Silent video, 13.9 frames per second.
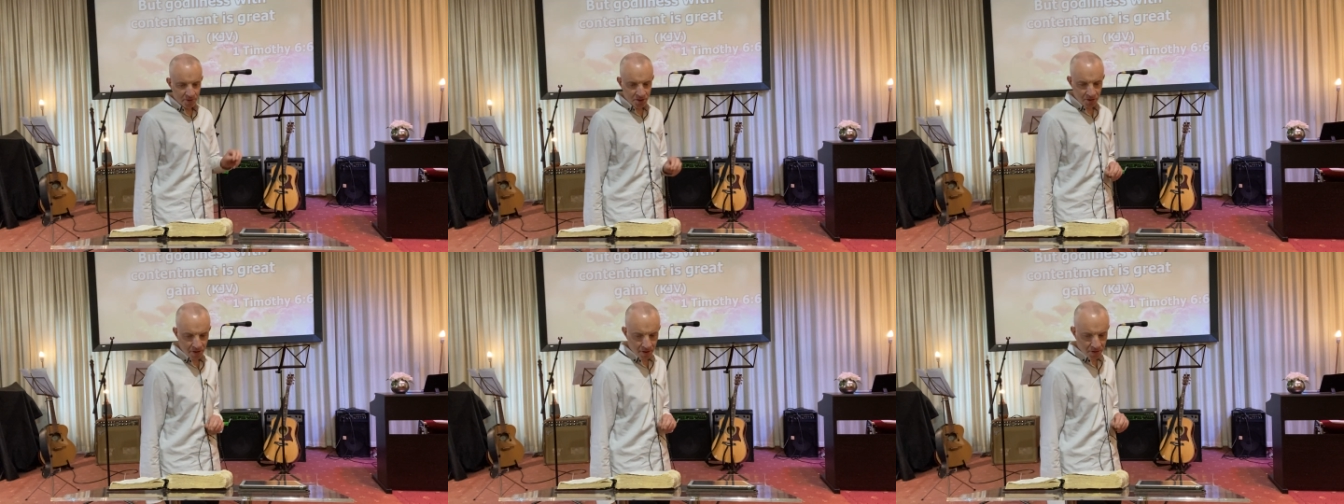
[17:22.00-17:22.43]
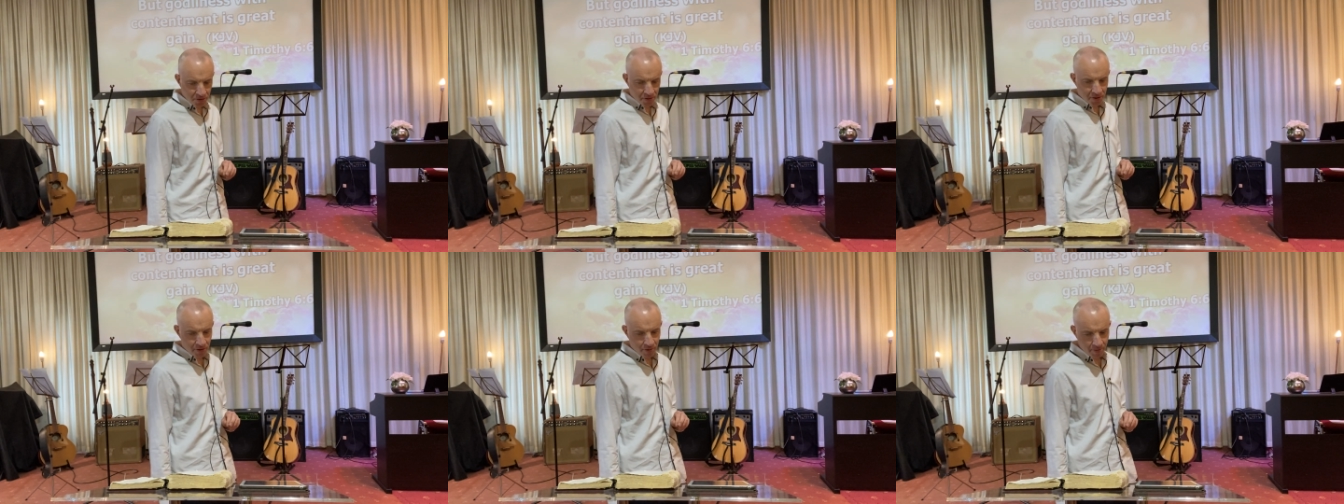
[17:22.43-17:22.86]
been showing,
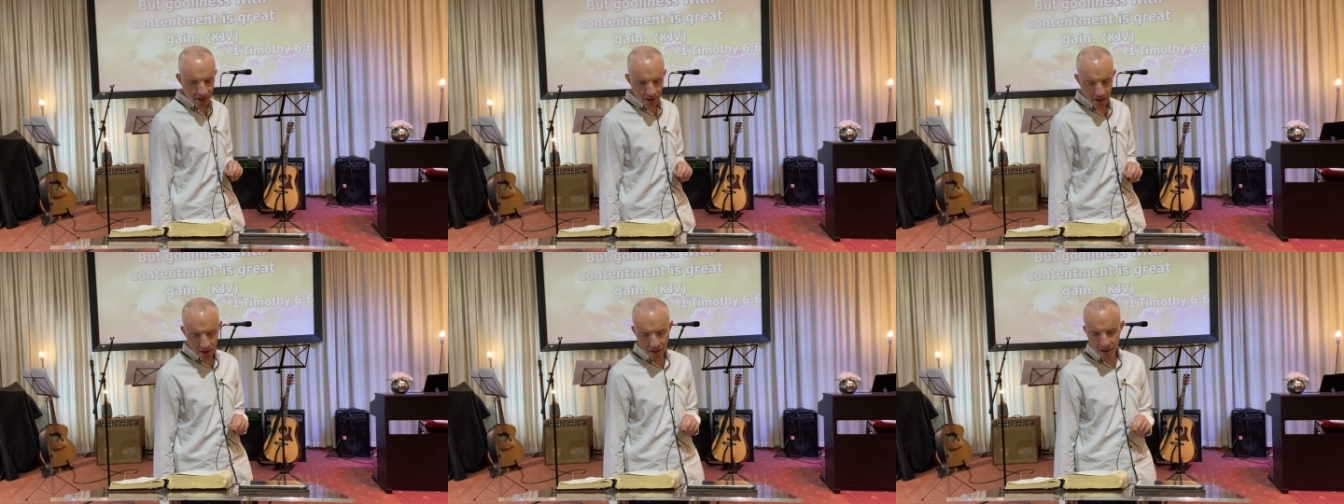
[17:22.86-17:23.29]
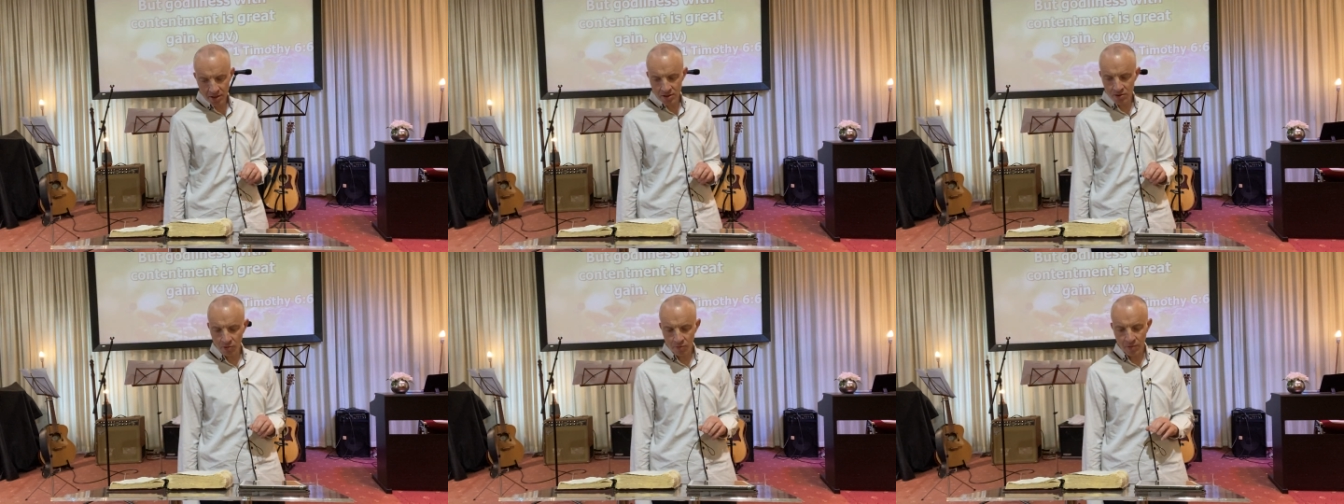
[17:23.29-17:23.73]
showing me lately, is
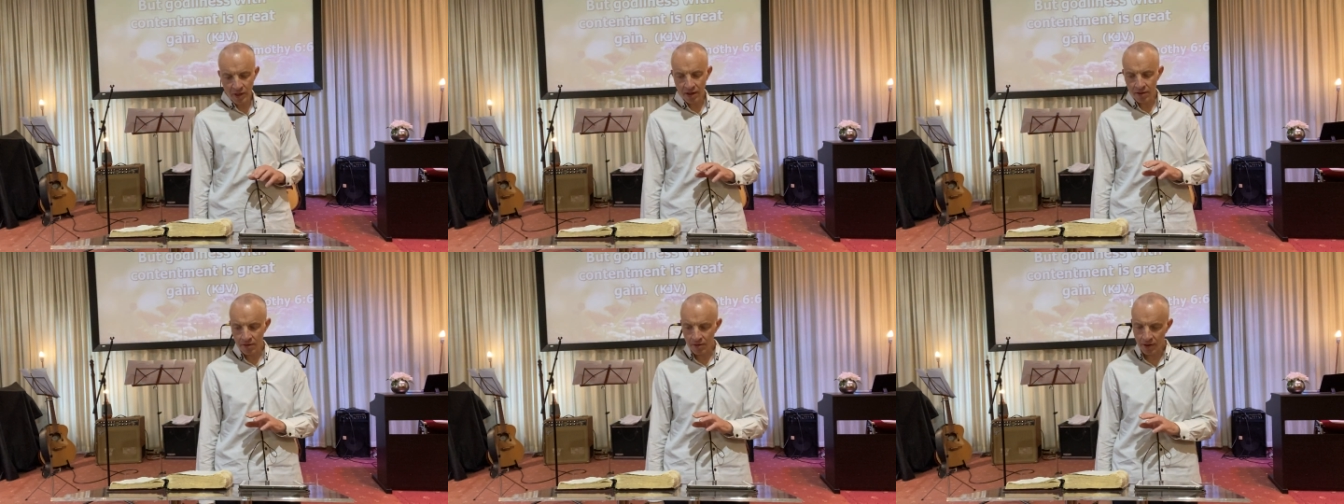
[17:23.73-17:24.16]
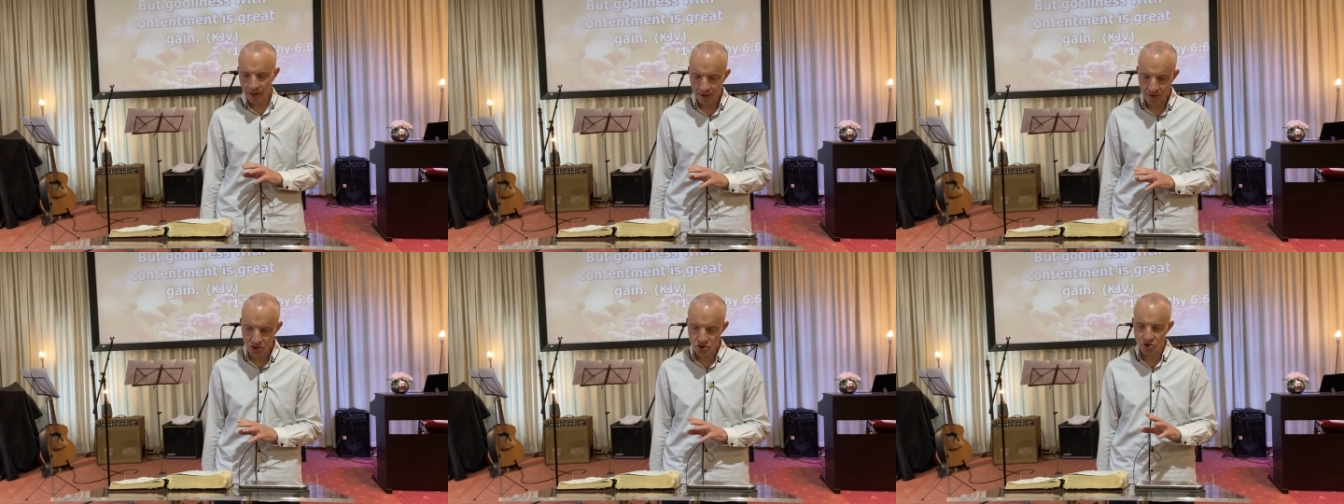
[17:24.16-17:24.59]
don't be getting uh,
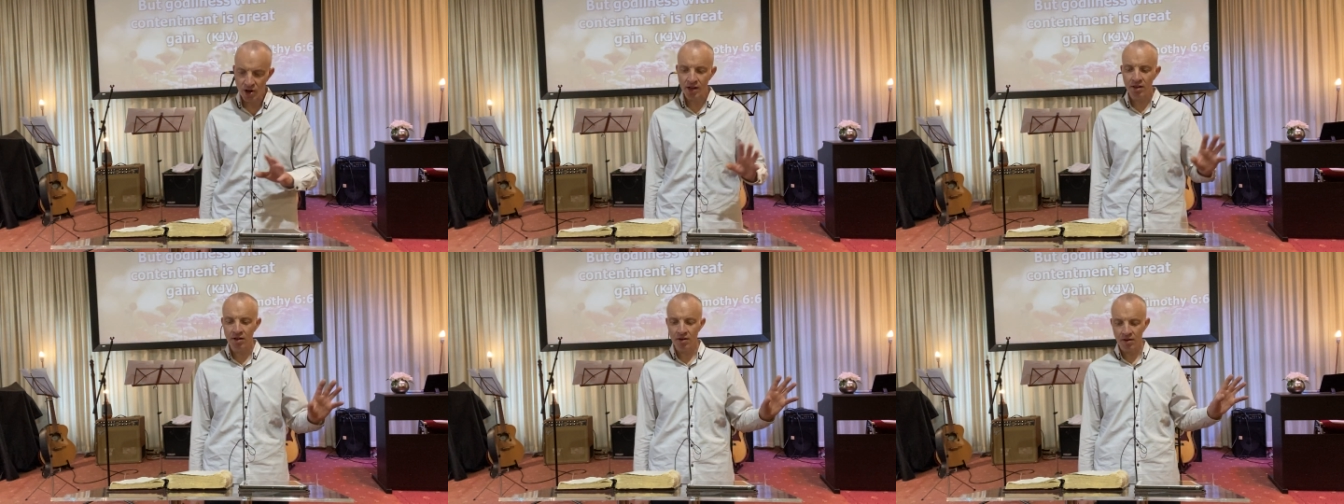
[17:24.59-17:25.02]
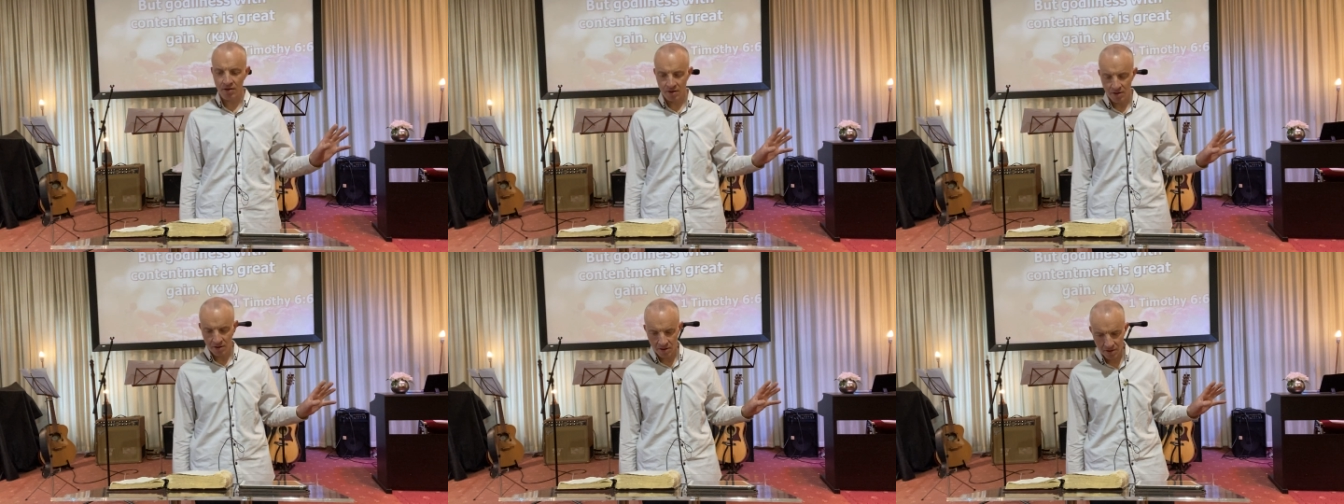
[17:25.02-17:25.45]
distracted.
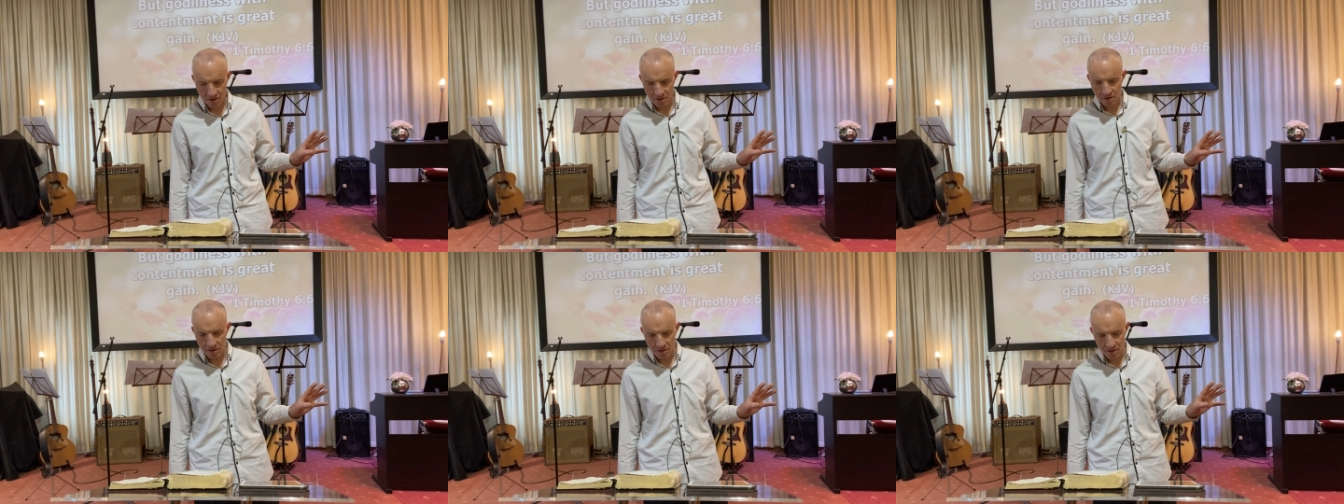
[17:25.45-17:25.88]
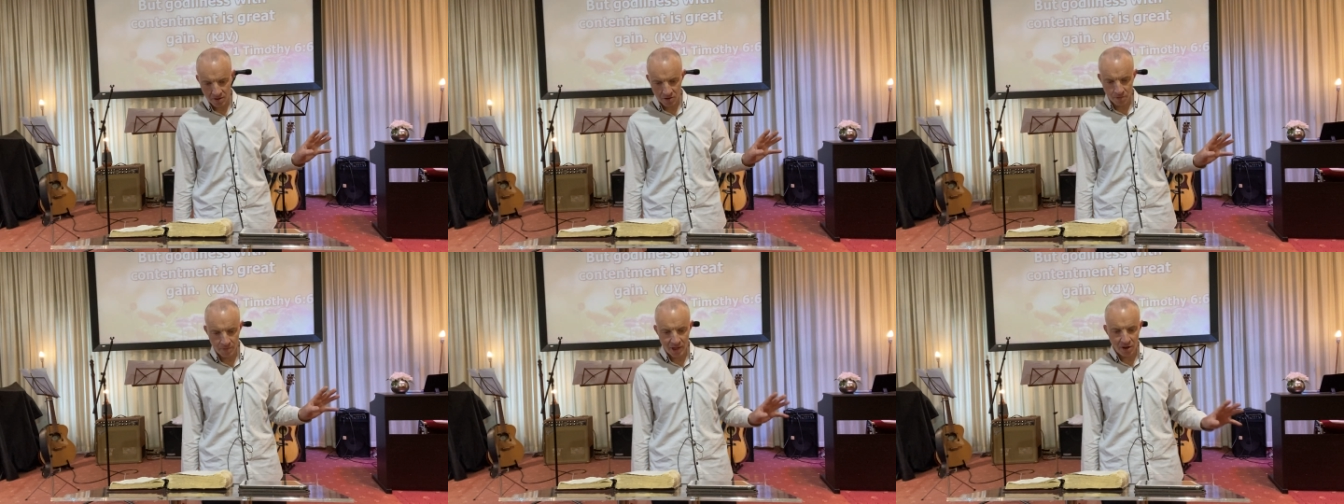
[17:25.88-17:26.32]

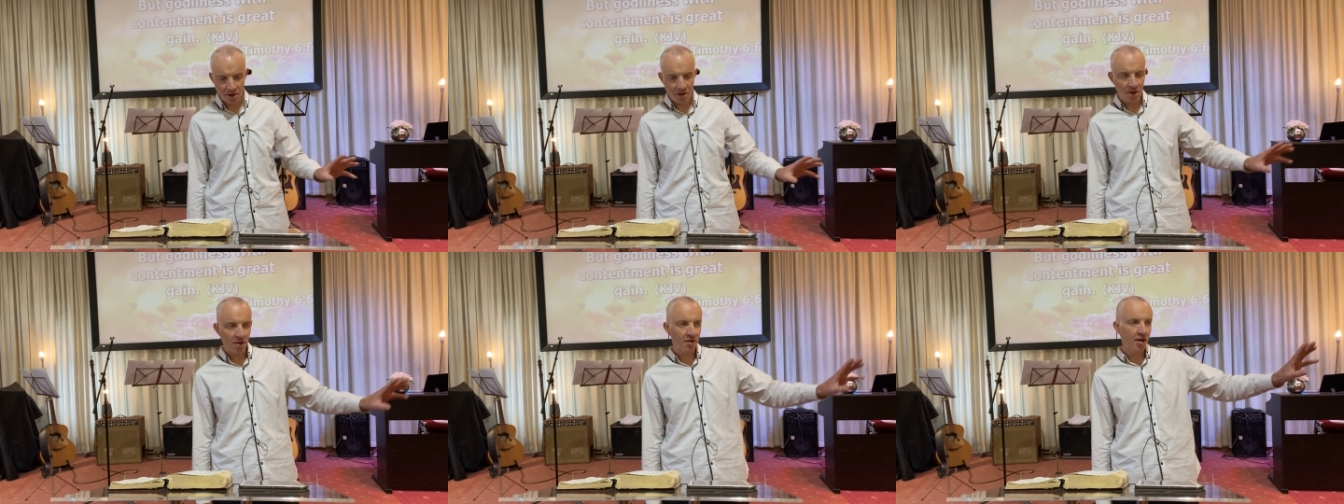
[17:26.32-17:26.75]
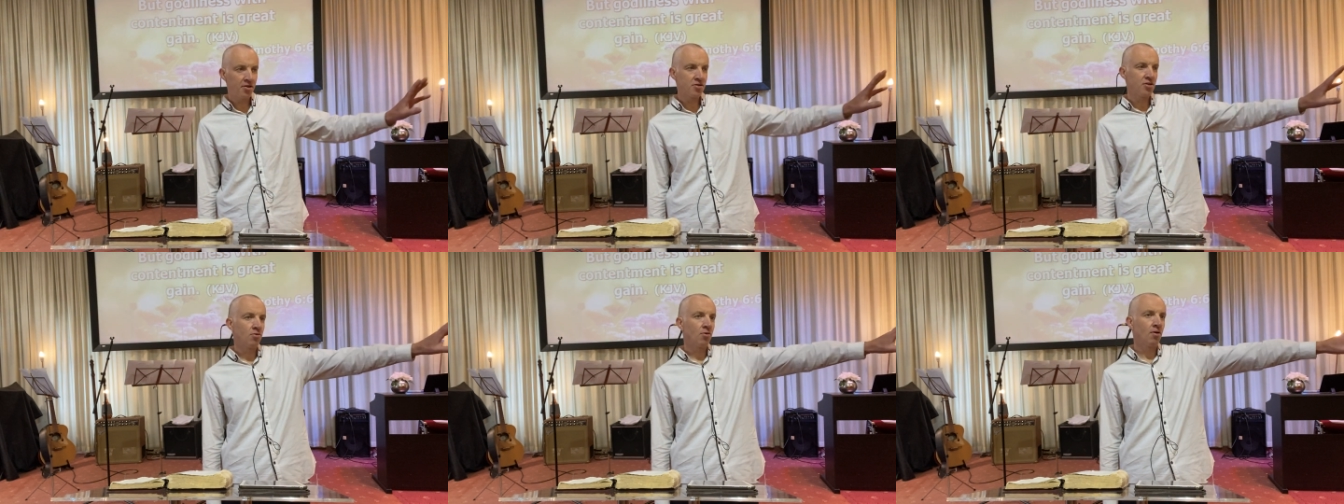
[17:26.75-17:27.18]
Don't be looking to the things
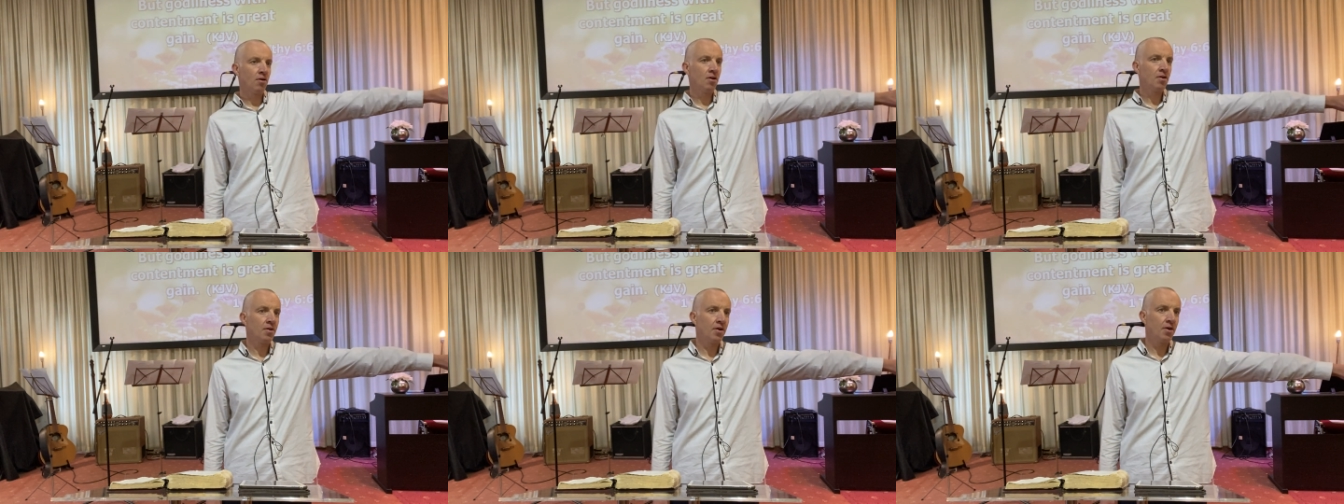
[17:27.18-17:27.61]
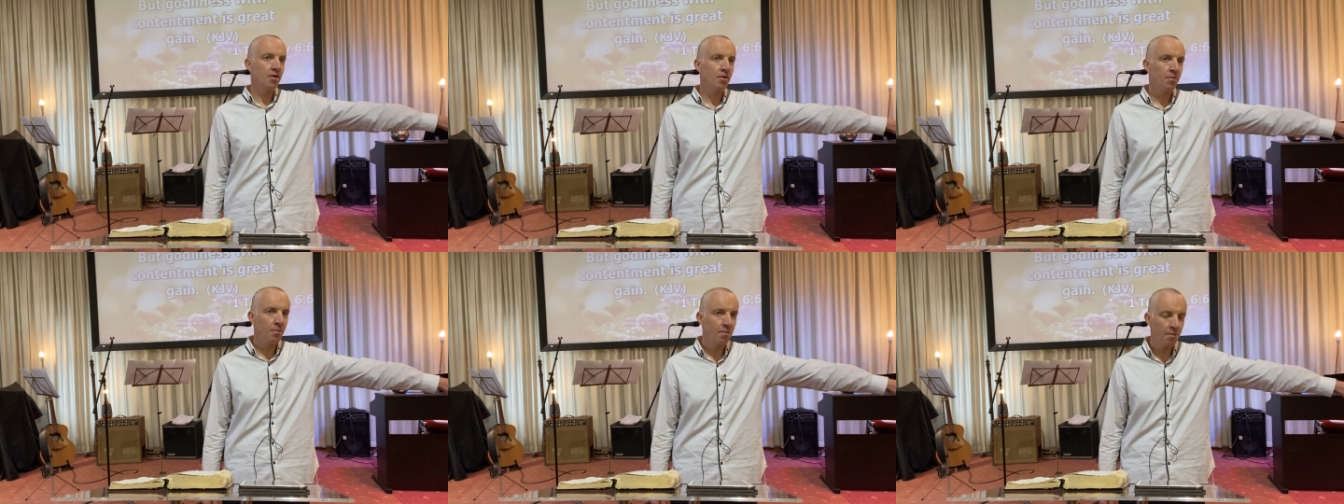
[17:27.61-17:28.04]
of the world, you
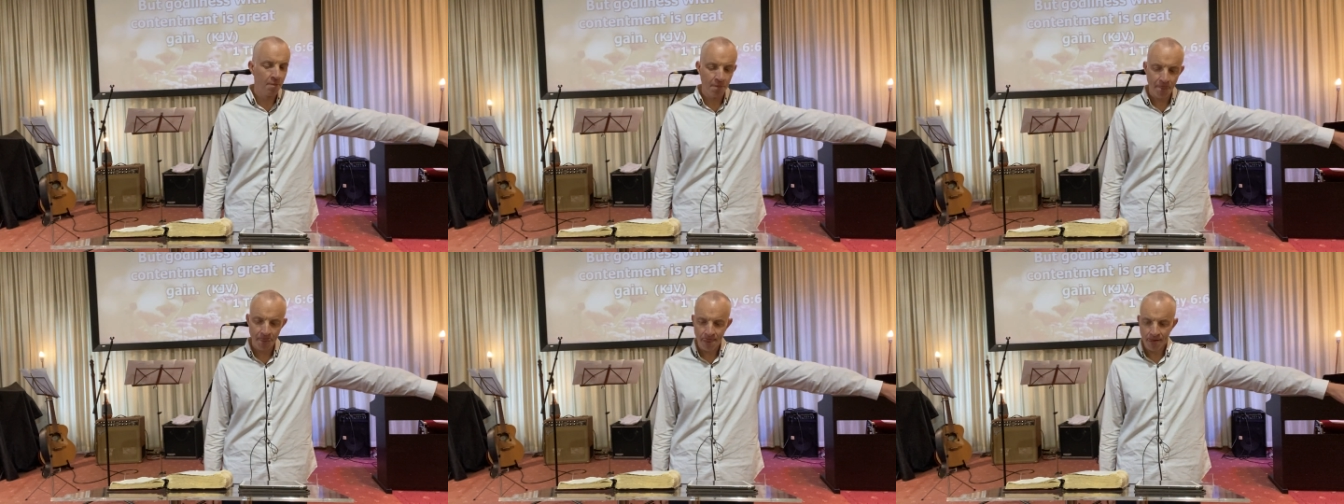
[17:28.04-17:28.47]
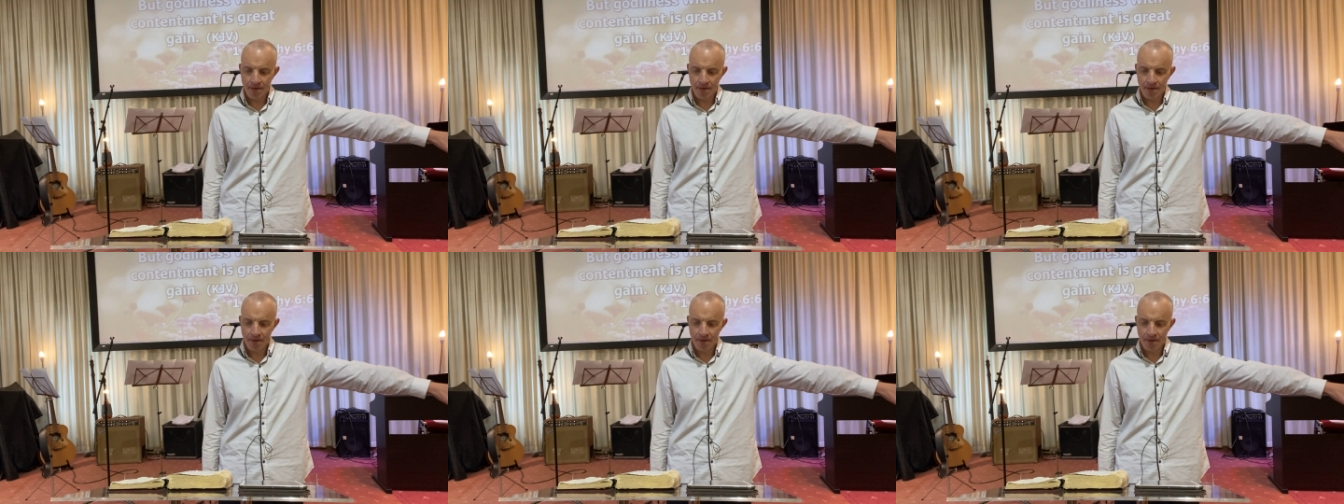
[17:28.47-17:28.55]
know.